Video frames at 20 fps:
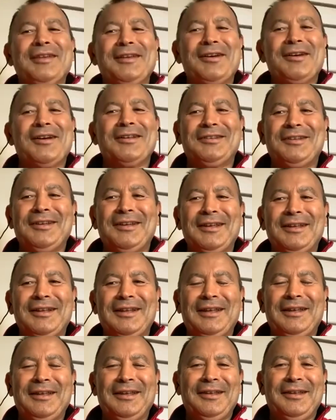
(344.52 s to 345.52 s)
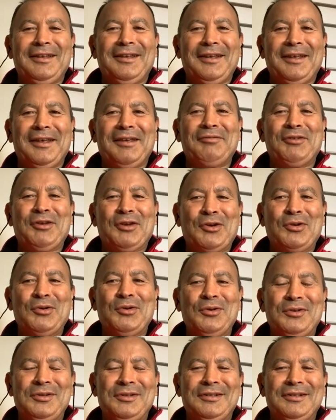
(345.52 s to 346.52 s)
think ideally, if you
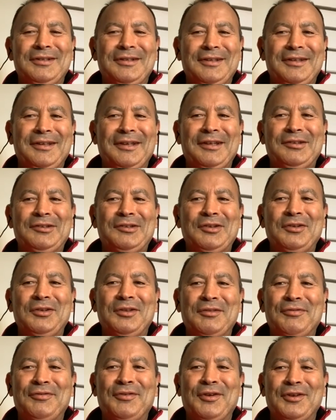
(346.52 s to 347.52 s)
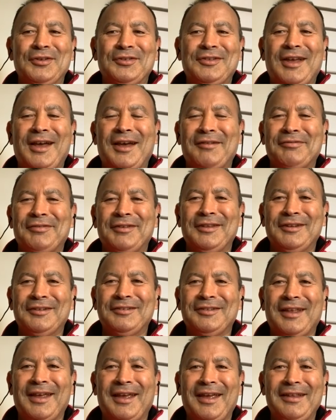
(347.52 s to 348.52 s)
could, you'd do the first half in the
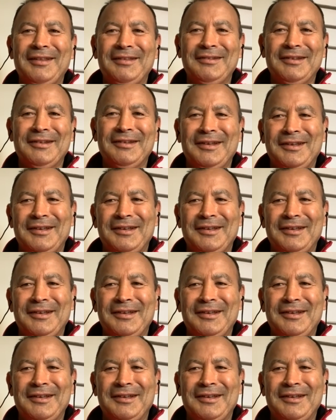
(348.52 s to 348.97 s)
stand.